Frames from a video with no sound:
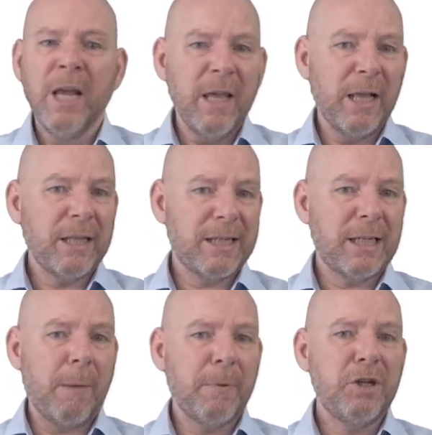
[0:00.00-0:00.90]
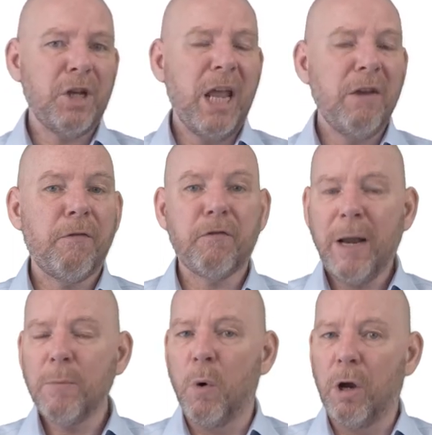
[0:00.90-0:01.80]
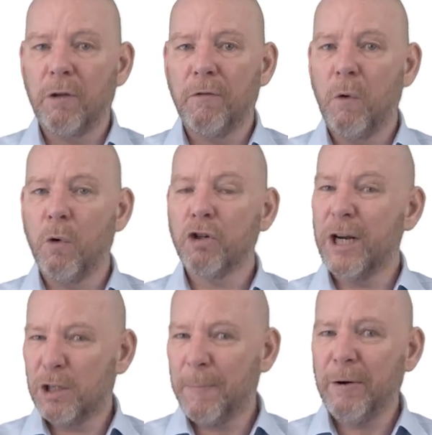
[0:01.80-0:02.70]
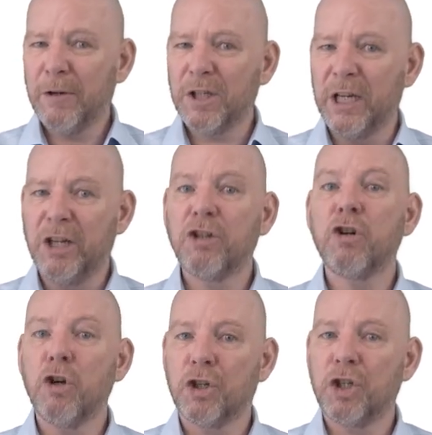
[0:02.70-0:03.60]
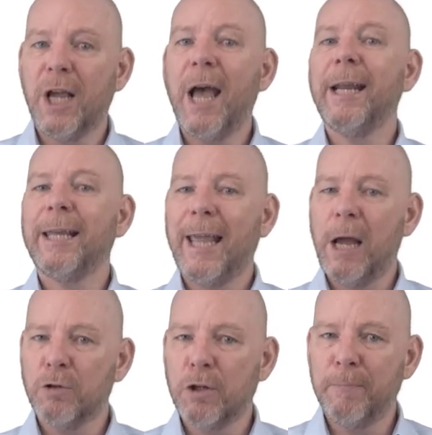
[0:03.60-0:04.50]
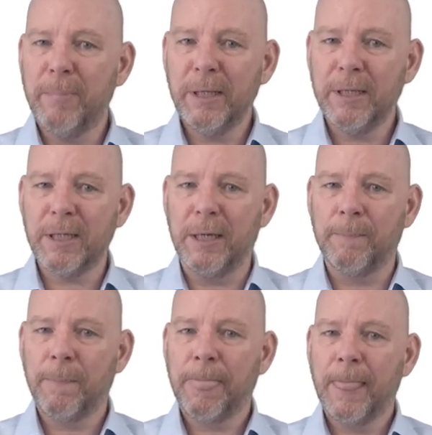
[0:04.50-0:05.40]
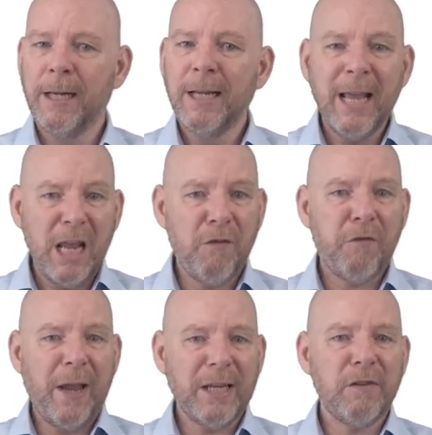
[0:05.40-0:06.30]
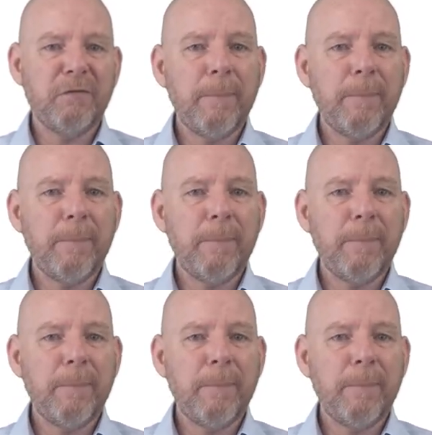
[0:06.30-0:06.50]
They'll establish a framework for transparency, trust, and accountability, effective